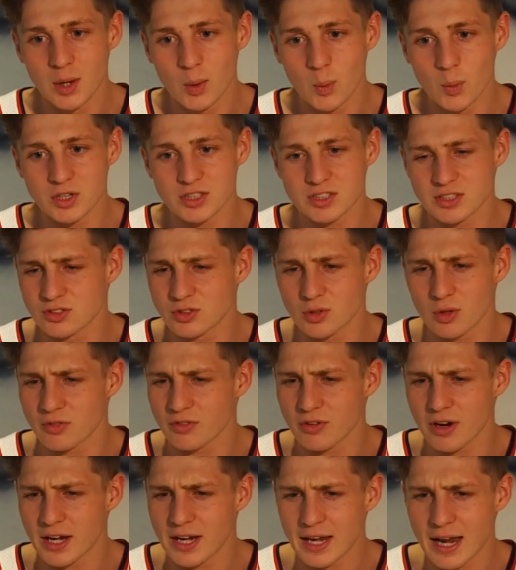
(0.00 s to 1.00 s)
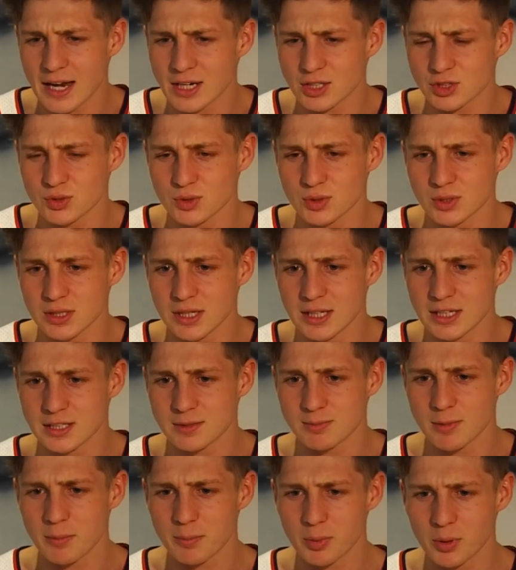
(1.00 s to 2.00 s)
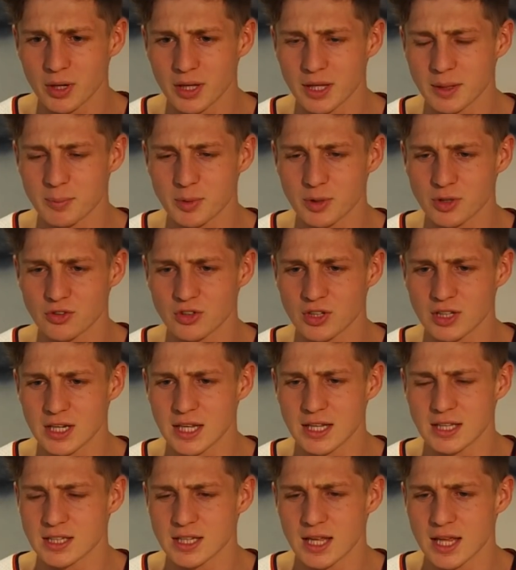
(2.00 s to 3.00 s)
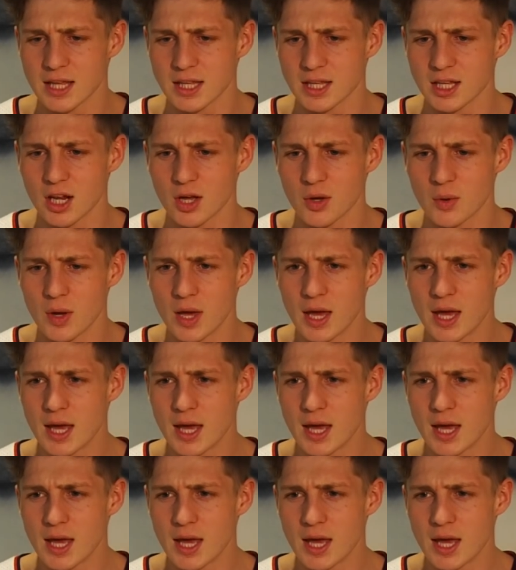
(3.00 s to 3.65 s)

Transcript: which is not very natural into my body because it you know,